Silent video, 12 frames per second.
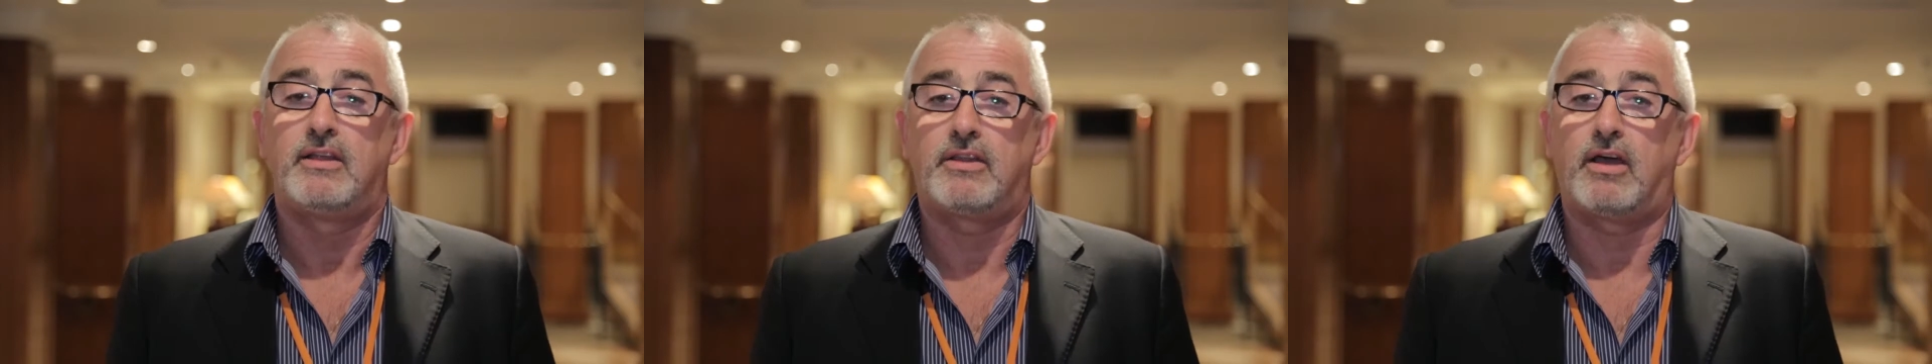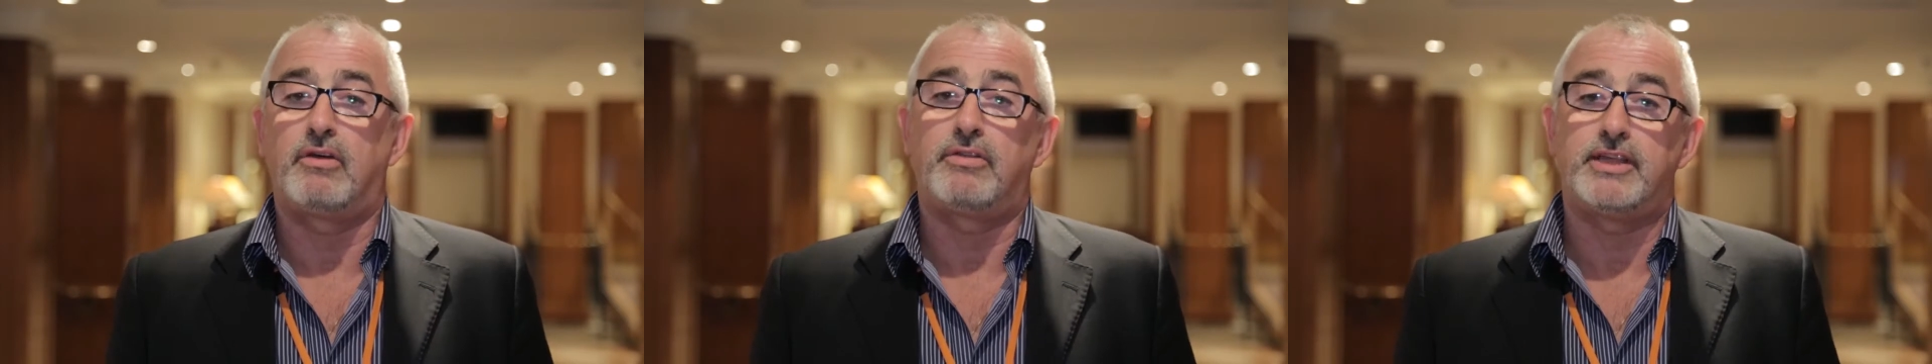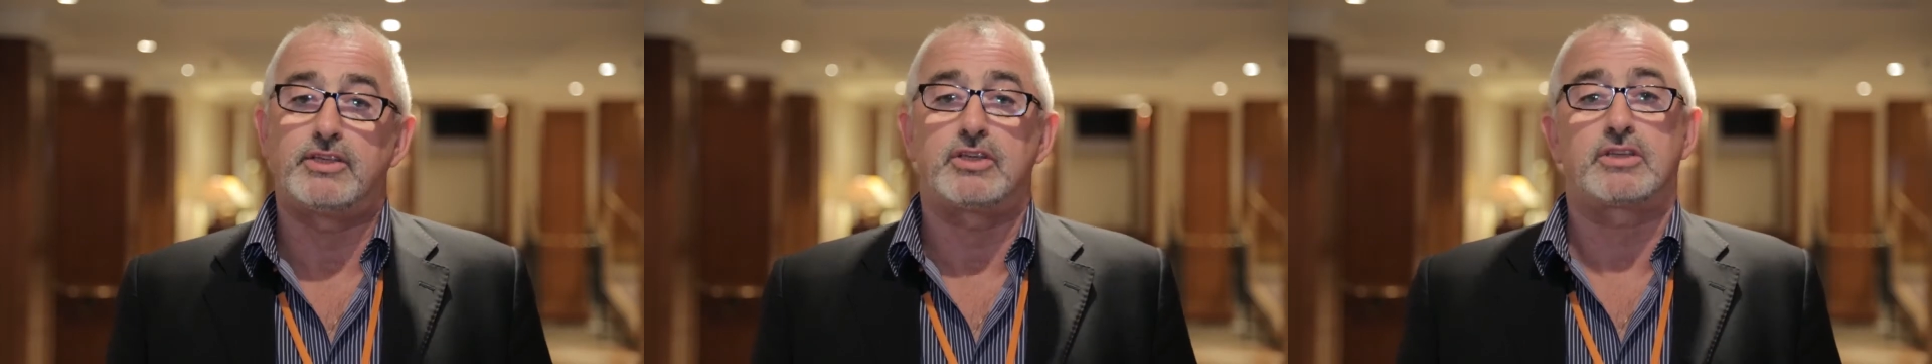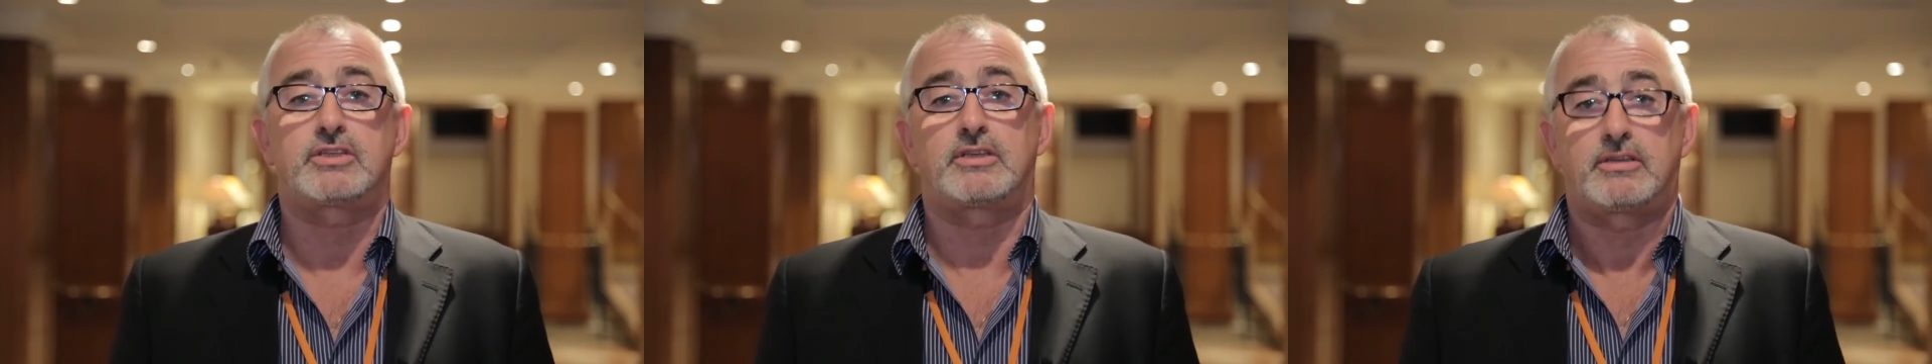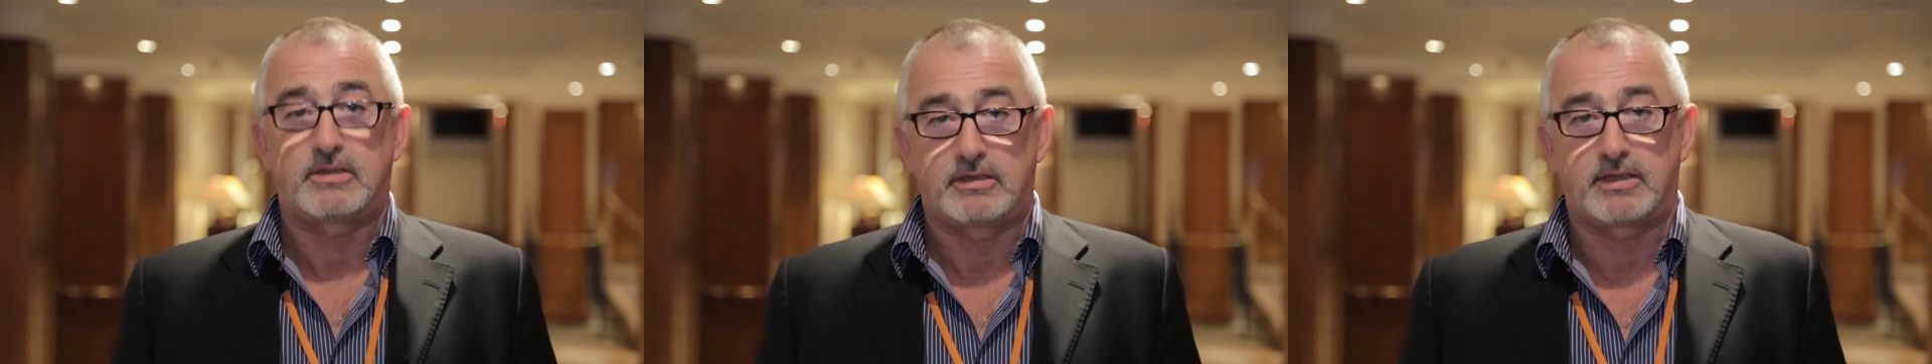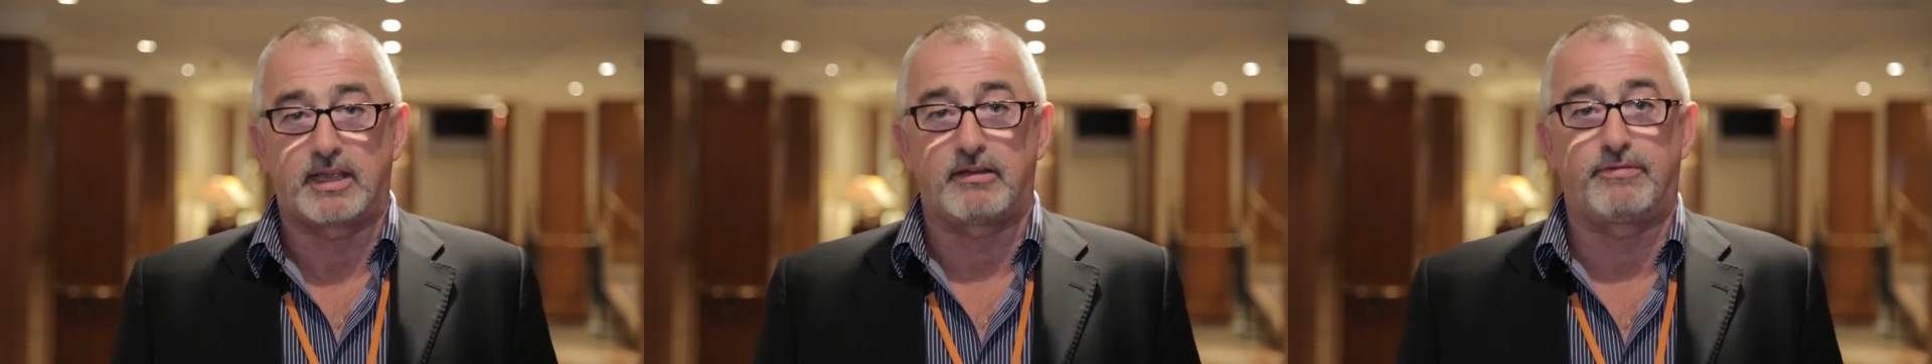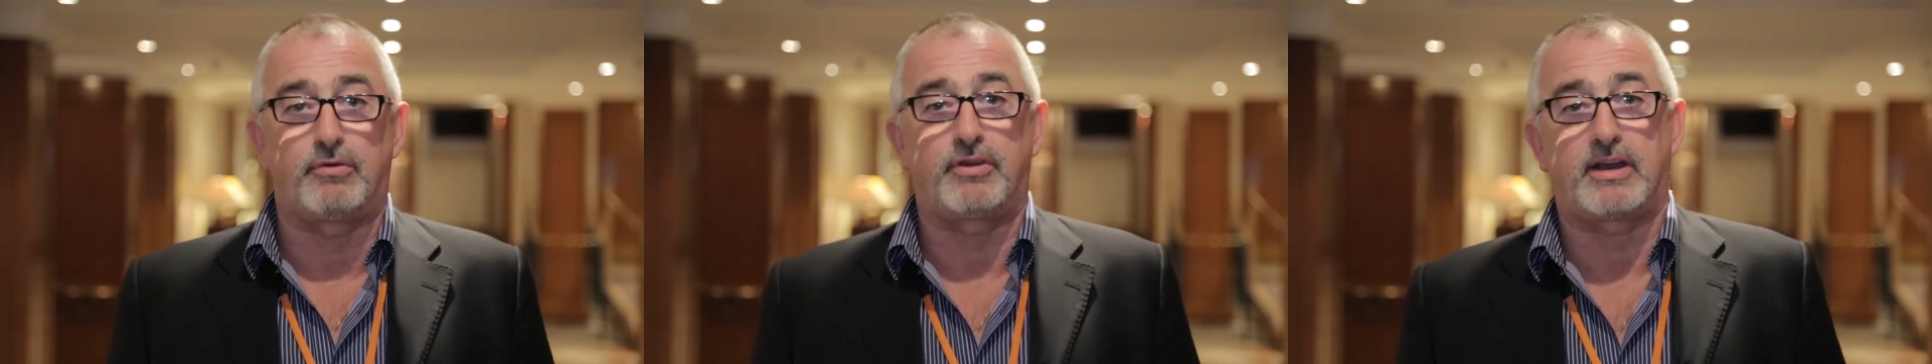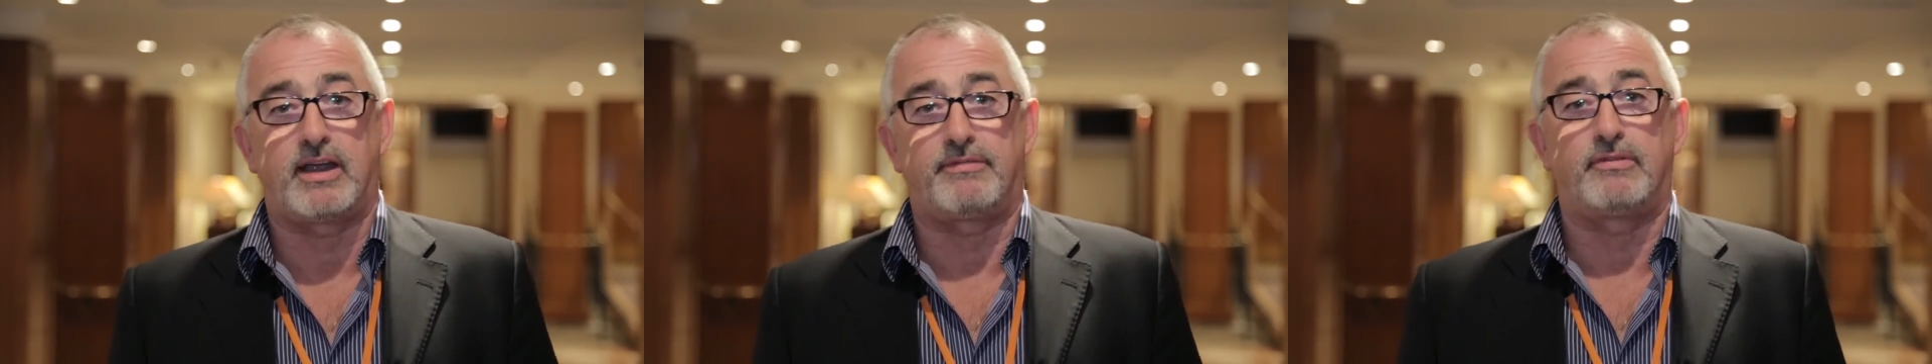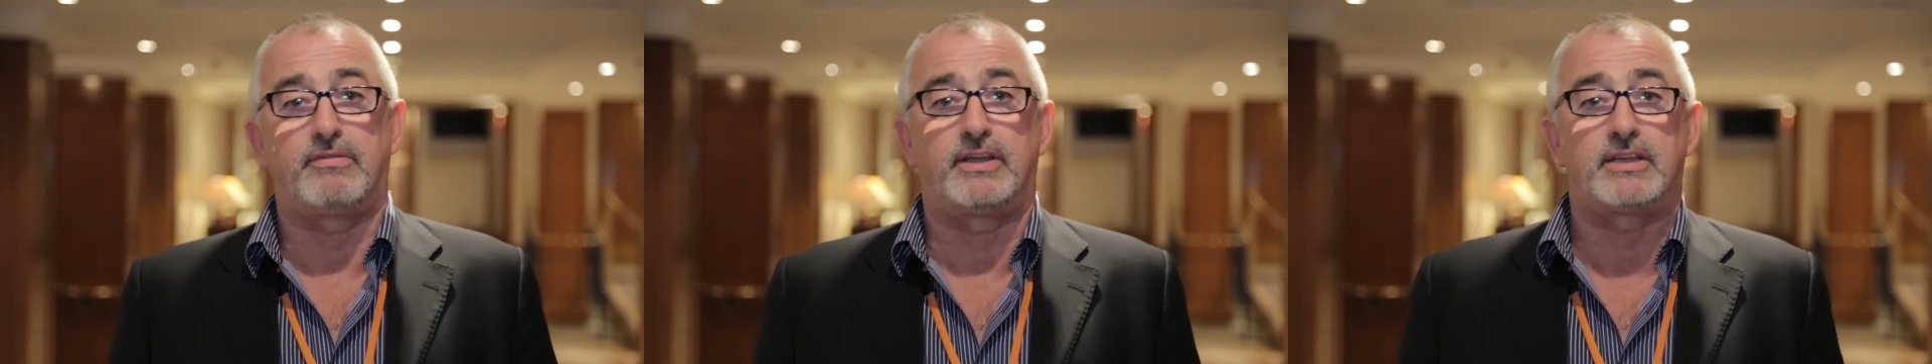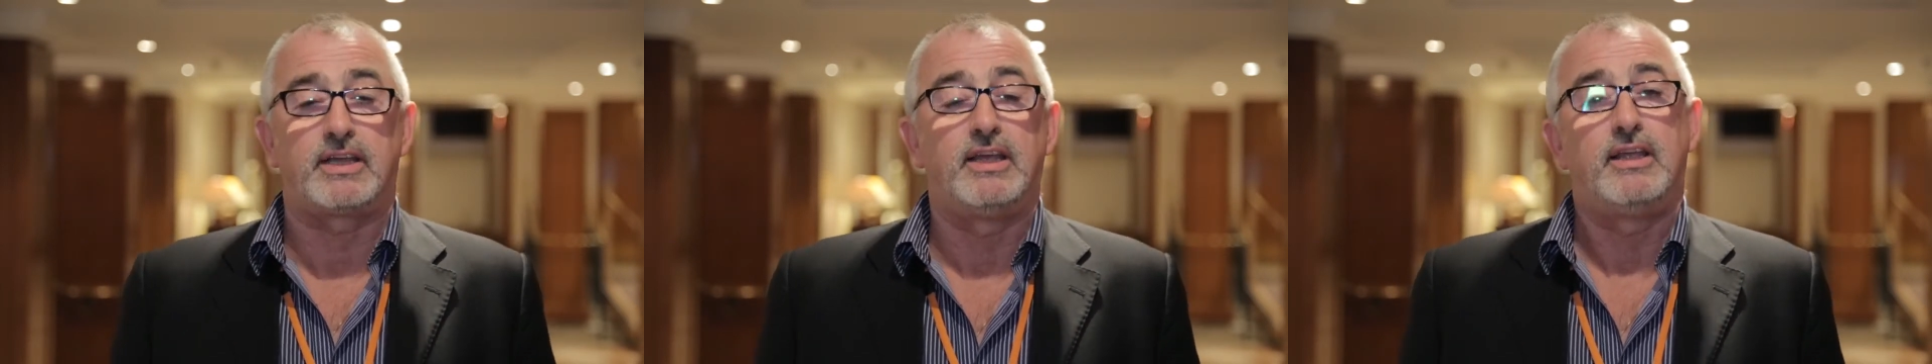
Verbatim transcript: Now they just take a photograph of it